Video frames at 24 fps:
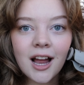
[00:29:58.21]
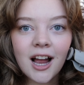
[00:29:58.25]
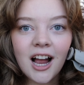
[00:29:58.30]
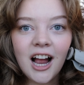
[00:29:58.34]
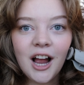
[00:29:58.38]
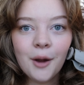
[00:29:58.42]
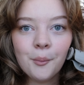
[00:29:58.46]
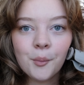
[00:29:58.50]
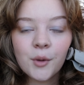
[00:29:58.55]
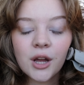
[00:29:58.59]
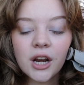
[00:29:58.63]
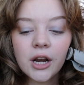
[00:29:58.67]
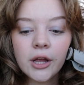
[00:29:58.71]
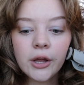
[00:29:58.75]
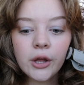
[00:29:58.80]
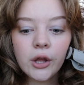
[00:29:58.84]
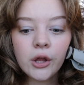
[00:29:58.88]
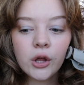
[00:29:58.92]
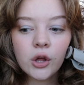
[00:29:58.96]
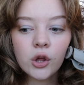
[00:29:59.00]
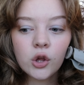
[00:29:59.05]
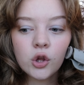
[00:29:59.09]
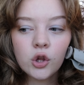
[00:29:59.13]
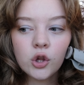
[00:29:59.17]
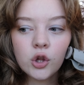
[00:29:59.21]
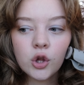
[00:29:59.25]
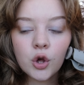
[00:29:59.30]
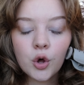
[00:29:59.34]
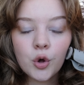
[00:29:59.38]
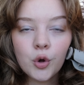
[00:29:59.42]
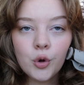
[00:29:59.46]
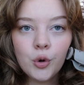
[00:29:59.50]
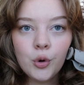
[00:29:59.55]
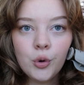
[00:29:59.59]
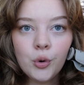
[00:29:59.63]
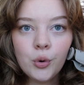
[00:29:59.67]
I'm gonna
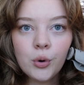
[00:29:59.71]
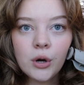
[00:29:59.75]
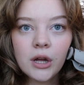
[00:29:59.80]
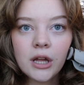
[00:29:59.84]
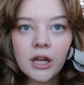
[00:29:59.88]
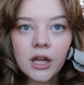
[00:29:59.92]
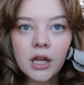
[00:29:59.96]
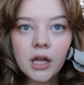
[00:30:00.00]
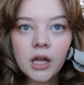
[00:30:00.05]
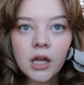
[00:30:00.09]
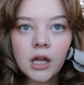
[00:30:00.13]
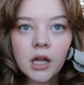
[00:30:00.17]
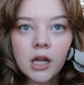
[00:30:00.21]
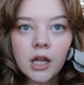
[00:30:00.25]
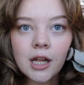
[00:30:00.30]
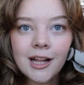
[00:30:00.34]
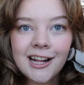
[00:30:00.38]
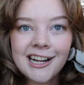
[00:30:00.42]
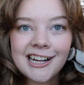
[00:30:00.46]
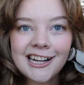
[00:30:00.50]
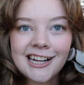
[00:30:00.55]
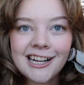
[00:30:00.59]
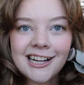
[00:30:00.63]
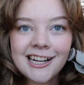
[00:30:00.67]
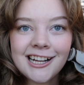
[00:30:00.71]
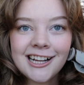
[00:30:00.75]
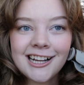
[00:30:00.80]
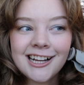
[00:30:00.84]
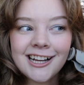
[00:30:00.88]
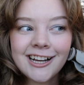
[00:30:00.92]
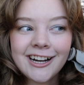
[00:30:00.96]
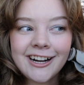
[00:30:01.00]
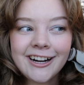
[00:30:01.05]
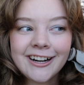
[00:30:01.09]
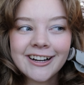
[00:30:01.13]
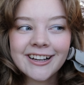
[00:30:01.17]
go
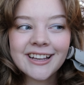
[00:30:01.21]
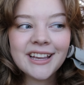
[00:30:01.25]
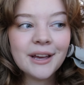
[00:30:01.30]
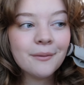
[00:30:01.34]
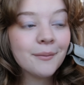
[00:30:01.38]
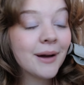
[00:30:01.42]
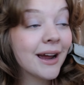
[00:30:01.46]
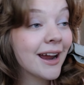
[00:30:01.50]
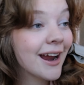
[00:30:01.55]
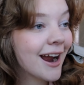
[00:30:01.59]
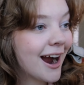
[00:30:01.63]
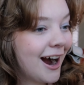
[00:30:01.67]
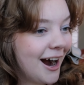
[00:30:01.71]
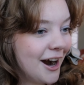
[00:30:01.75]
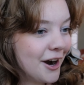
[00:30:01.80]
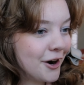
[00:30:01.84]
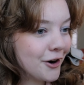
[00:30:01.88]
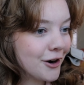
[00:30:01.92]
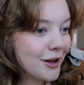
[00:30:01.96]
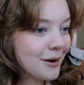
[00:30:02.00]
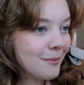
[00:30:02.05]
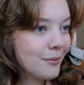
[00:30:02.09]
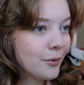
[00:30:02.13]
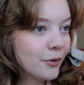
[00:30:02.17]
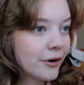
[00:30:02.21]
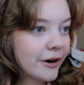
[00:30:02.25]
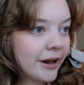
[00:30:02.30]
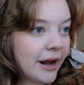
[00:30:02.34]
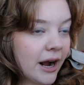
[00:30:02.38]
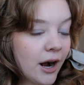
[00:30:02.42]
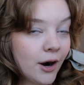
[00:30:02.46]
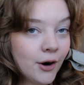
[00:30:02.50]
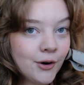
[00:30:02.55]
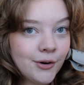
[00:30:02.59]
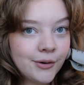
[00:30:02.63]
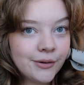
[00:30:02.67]
get my ironing board
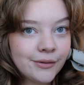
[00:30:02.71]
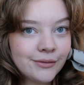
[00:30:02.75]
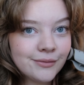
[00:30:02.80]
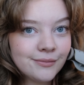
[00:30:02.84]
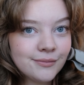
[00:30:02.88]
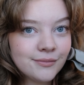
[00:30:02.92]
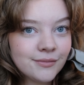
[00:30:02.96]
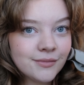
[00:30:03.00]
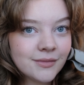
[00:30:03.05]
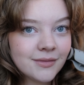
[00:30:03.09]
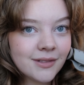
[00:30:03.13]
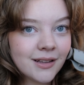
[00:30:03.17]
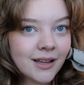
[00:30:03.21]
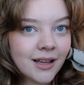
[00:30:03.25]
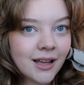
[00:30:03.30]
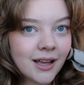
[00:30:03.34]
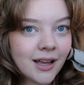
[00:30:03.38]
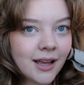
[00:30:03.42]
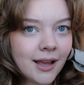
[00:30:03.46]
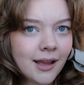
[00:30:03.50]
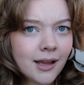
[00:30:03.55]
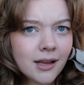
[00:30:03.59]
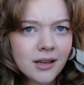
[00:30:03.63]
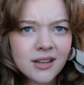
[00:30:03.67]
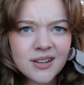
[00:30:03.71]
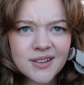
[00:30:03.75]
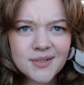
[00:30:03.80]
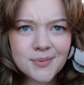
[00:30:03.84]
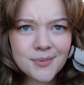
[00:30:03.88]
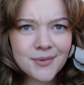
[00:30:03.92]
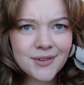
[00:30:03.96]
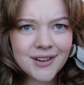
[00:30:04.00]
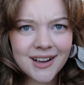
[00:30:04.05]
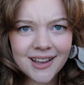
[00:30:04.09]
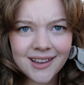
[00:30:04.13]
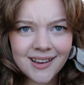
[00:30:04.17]
out and
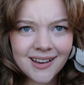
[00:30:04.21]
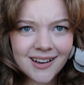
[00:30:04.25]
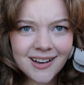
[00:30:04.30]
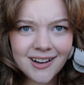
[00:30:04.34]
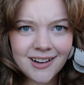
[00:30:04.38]
we'll get